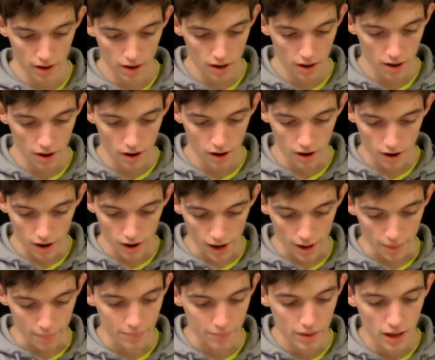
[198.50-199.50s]
All
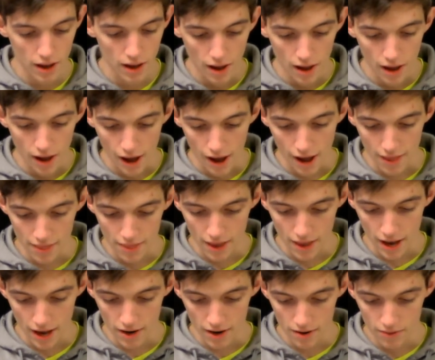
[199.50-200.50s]
right, and
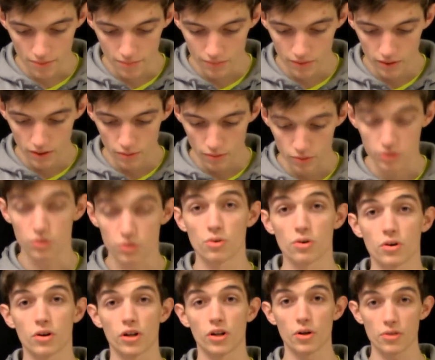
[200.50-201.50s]
then school
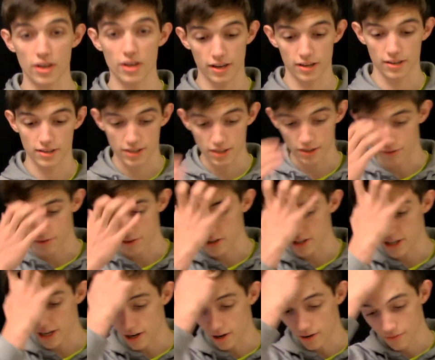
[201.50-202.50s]
clothing is still for
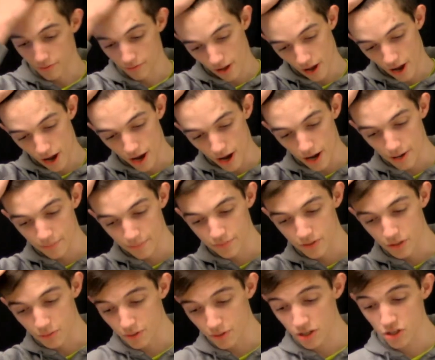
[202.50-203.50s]
sale. Um,
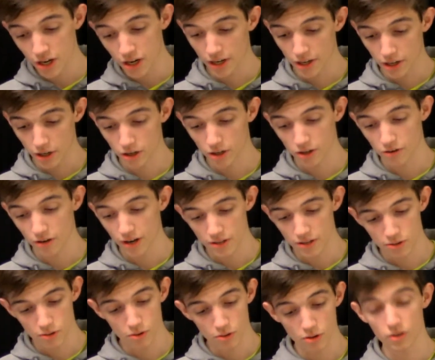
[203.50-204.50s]
so please check your grades
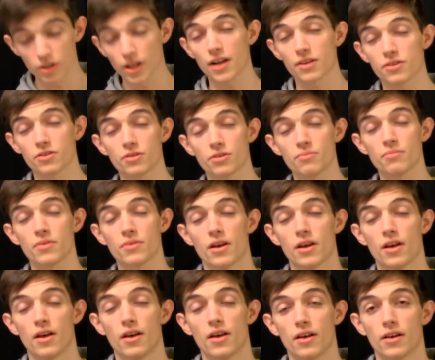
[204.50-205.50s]
Google Classroom
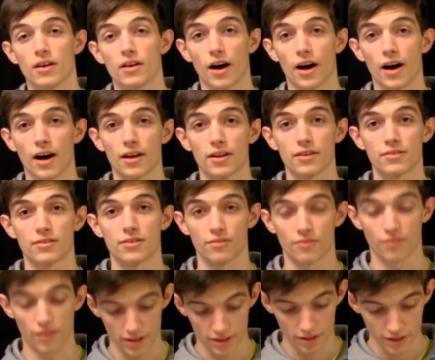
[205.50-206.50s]
uh, to
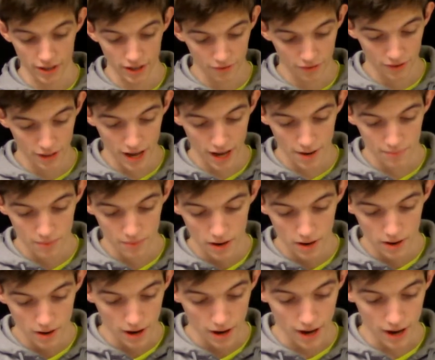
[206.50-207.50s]
find the link for that.
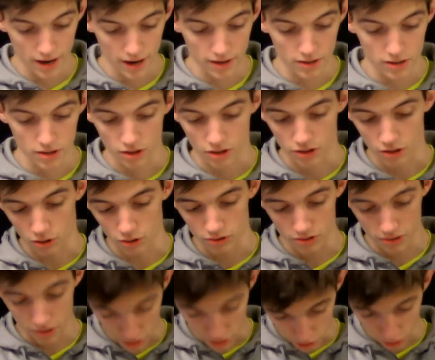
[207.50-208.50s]
And
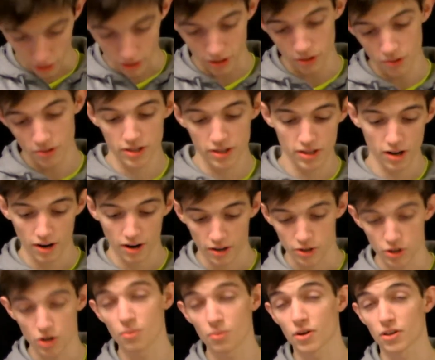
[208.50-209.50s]
the store closes on
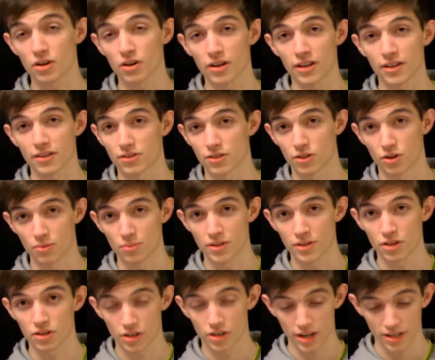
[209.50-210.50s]
October 30th, so don't miss
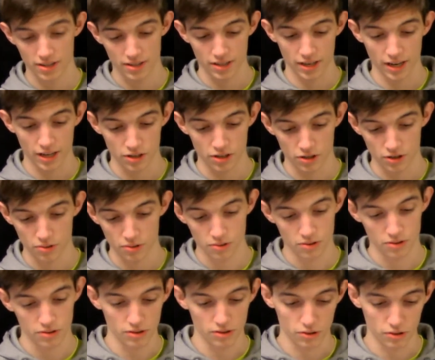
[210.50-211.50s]
your chance to get your new
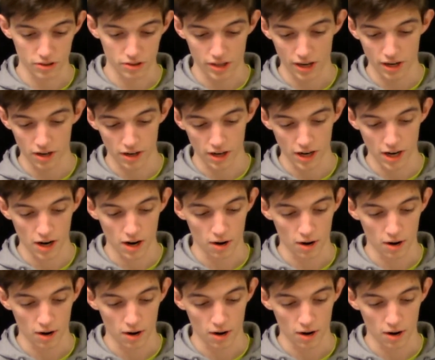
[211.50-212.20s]
Crusader gear.